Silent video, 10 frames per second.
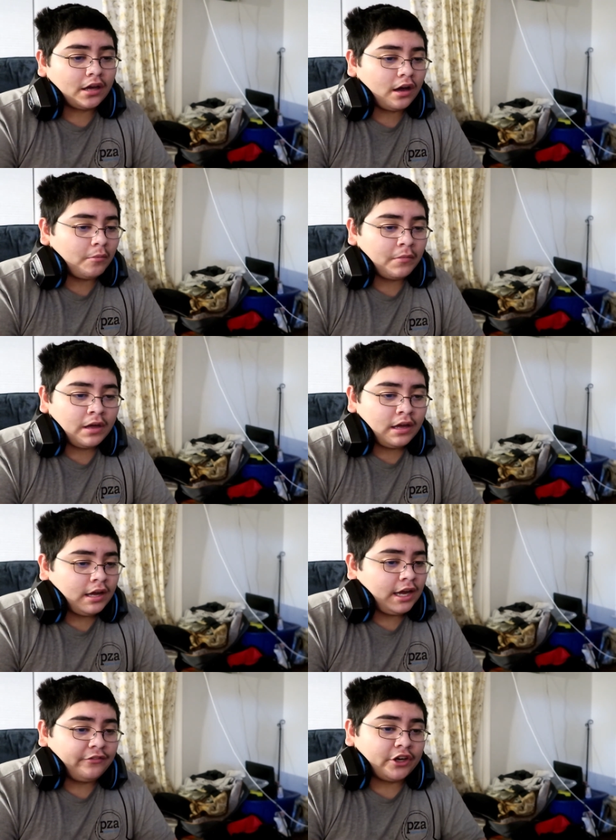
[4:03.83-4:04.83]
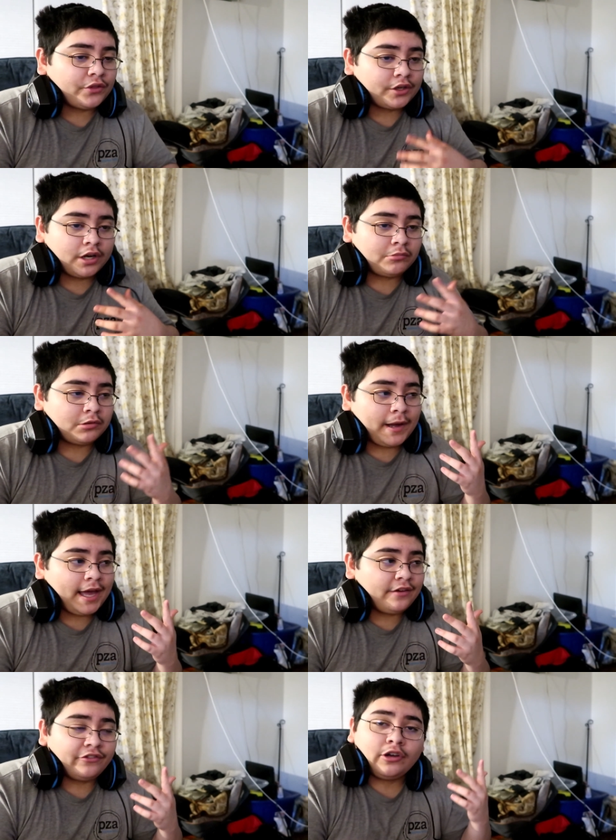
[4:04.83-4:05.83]
Um, if nothing comes to my
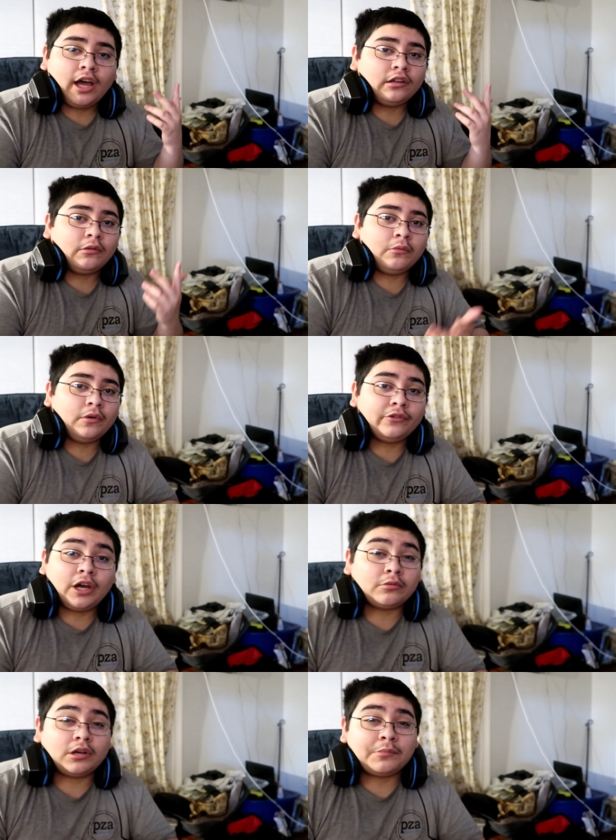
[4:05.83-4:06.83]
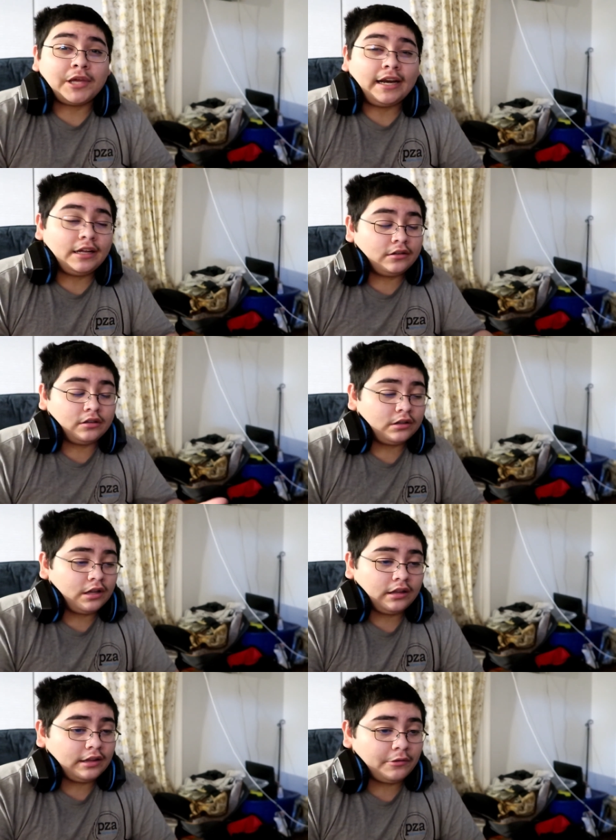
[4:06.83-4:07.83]
head, if you guys don't, if you guys want to give me ideas,
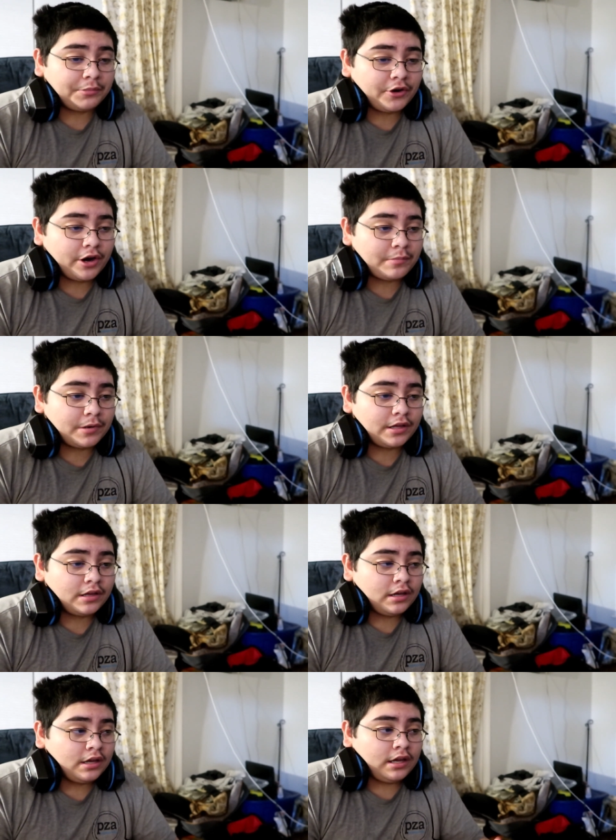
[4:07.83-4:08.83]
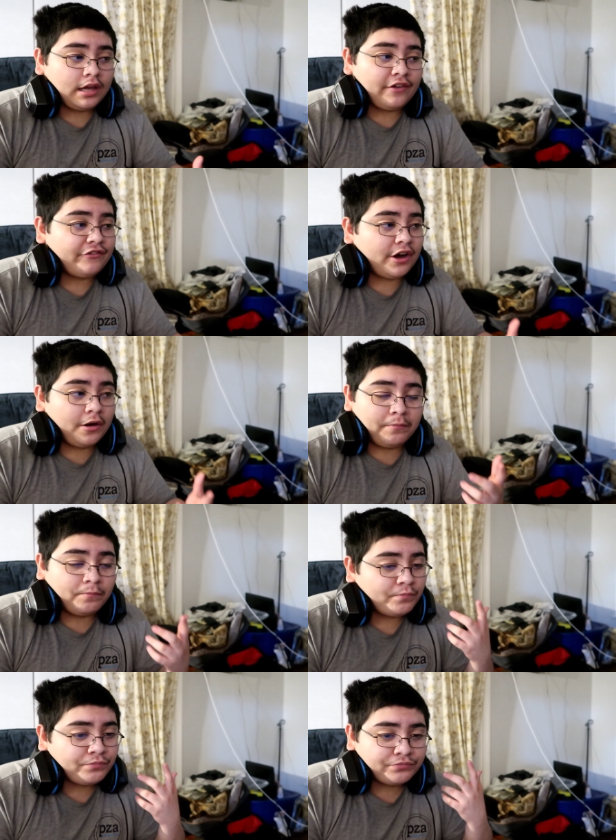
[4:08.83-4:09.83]
that would be great. But if um